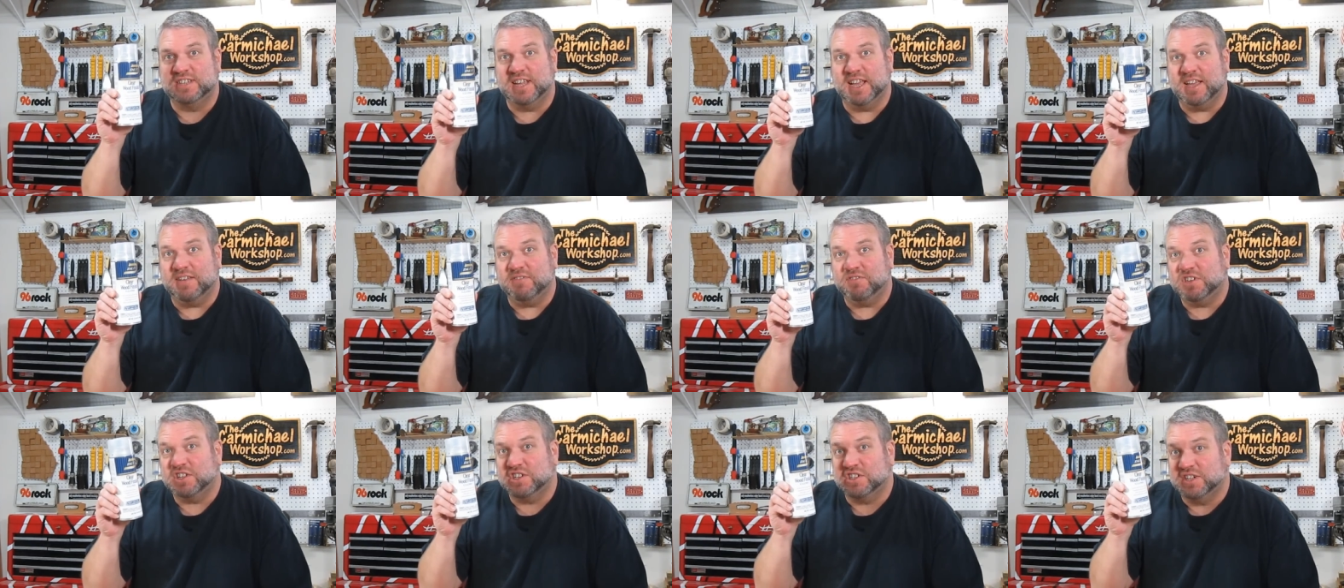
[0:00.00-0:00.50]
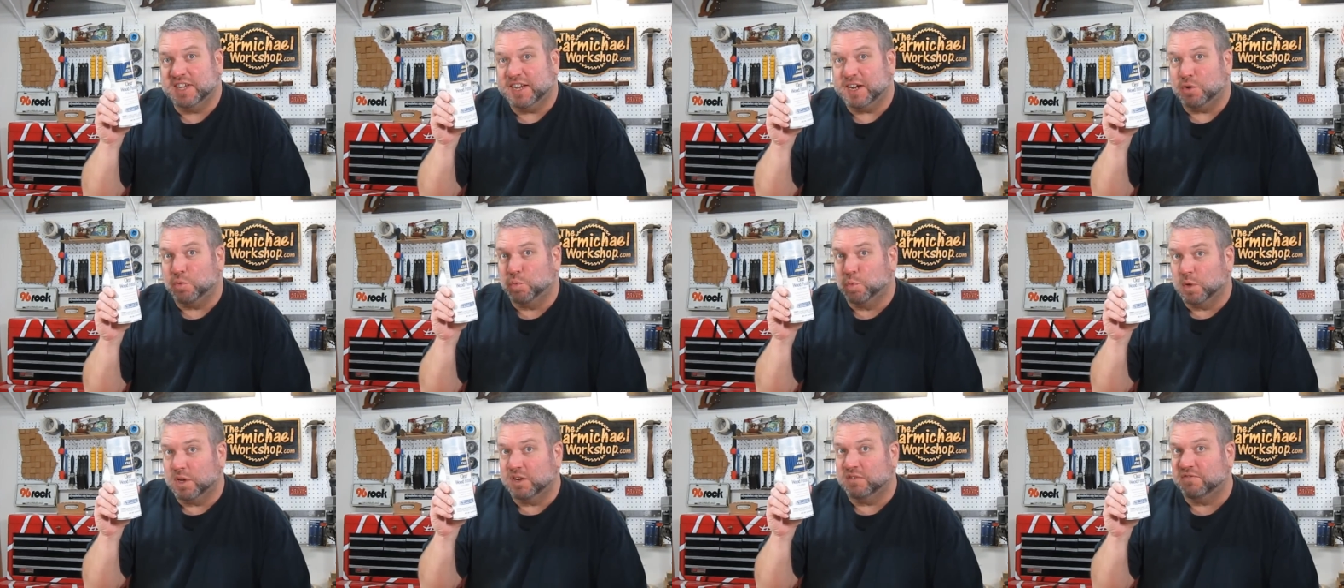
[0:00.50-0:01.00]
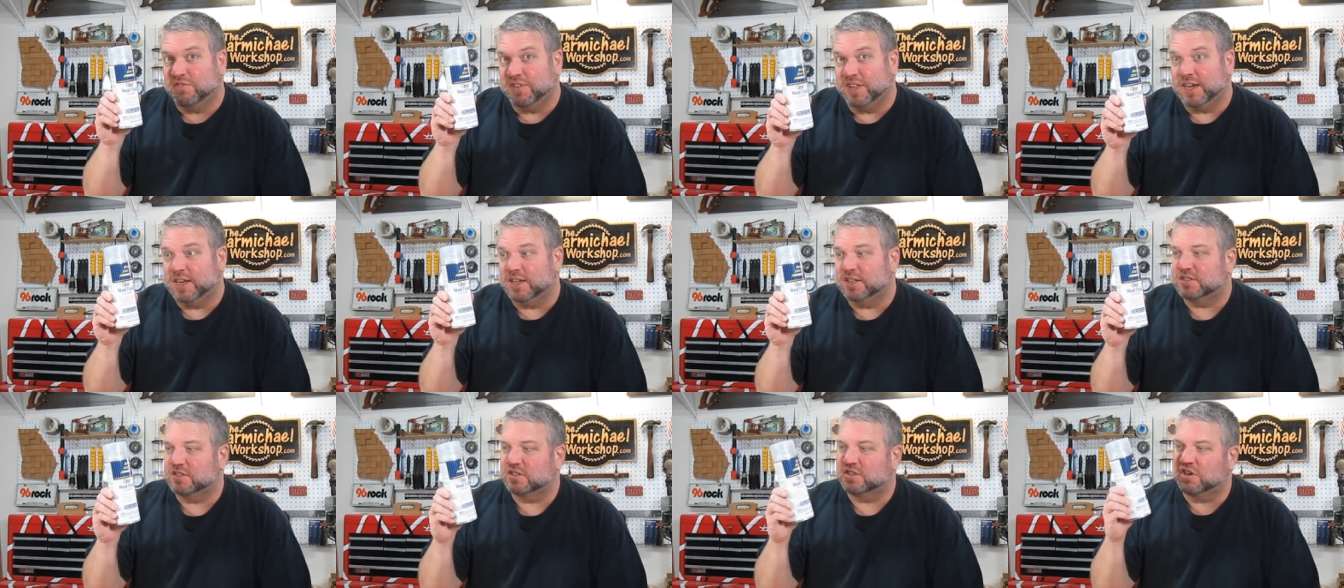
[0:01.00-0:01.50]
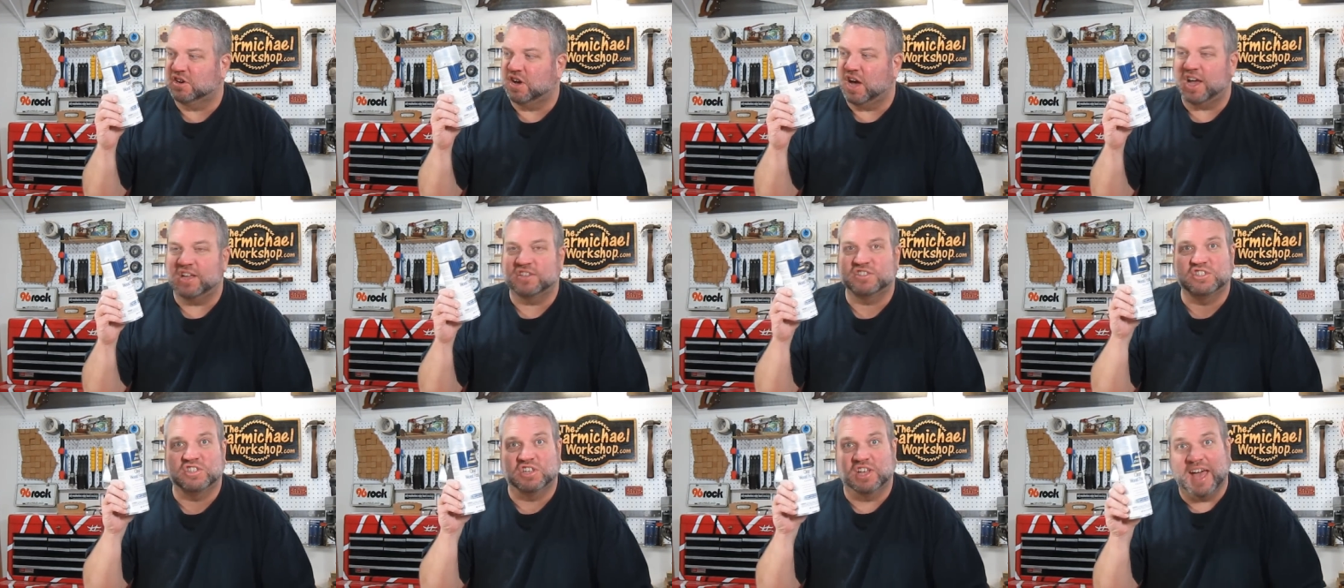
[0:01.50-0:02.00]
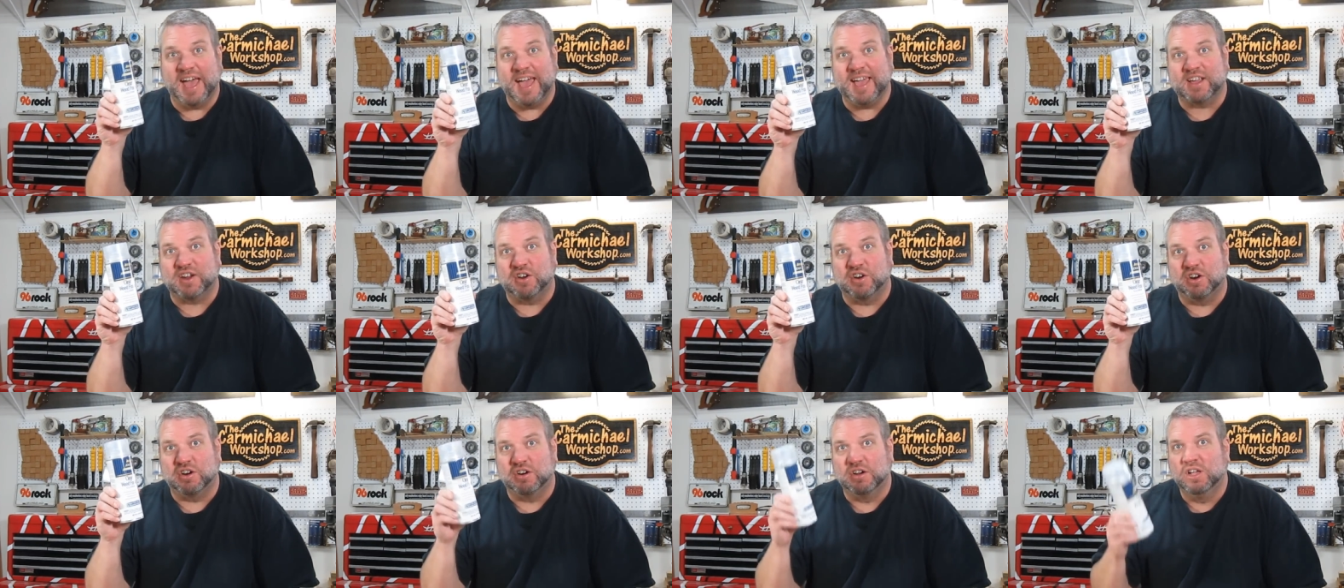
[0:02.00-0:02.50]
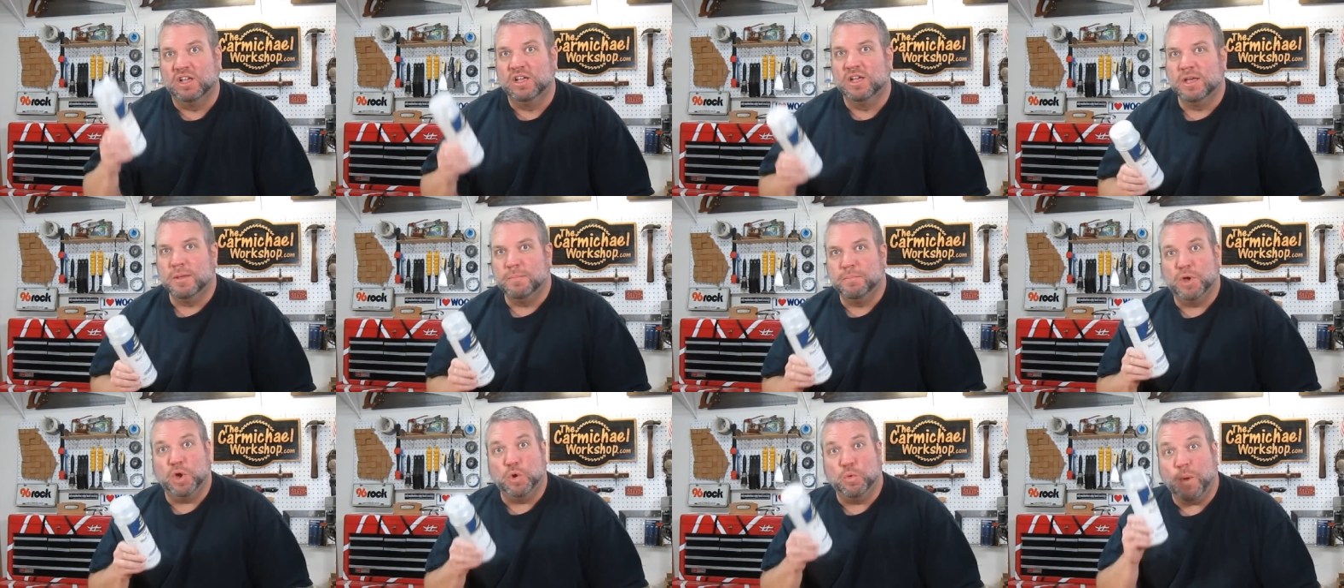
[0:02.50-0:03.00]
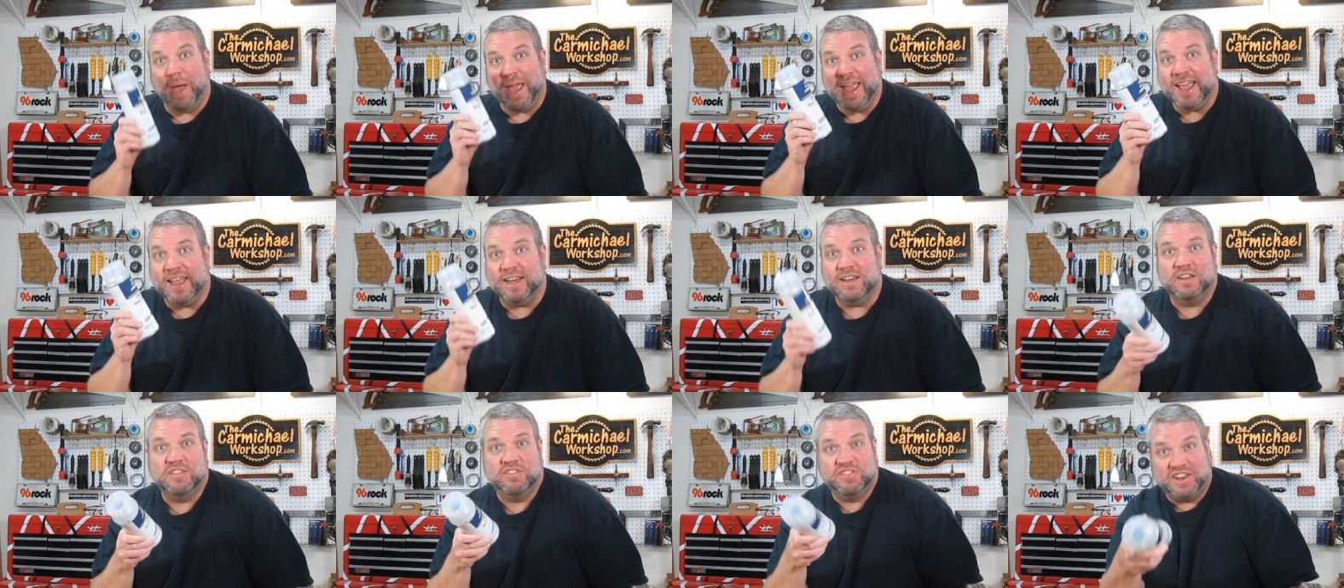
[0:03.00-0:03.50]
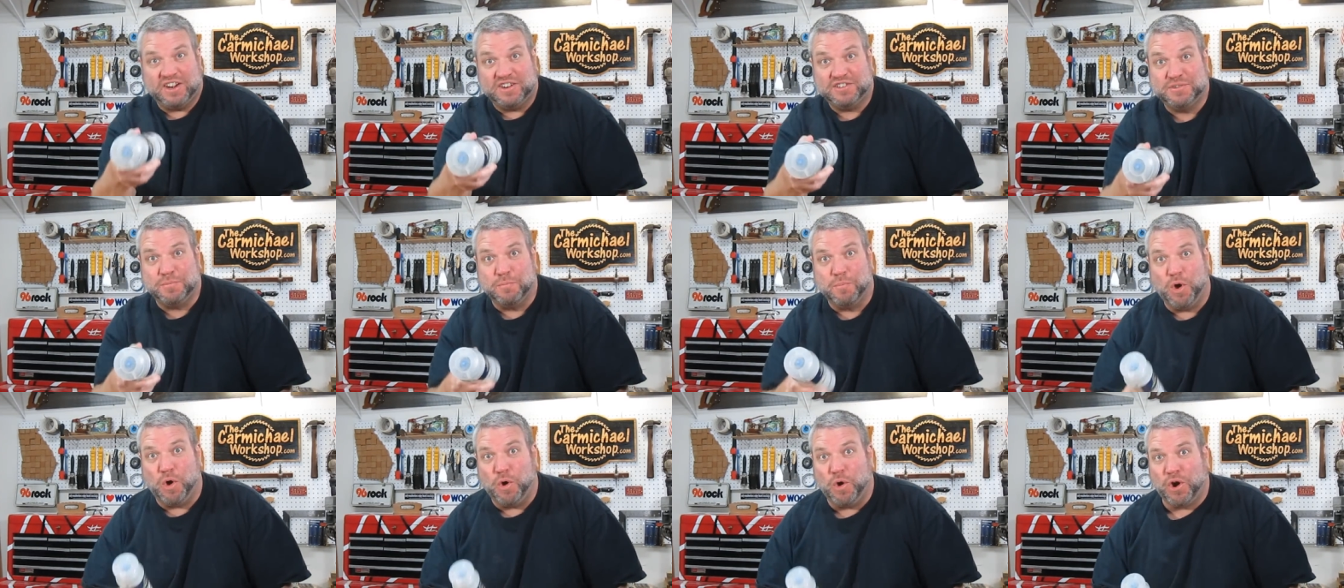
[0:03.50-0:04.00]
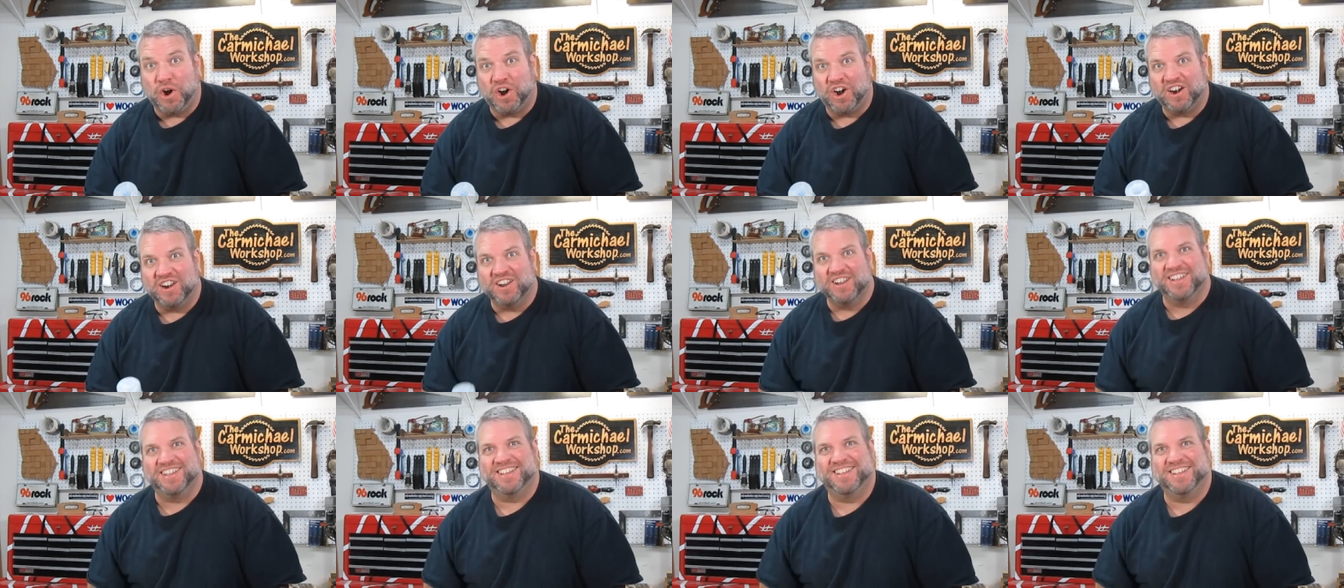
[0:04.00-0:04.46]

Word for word: Deft clear wood finish gloss lacquer. But wait, there's more!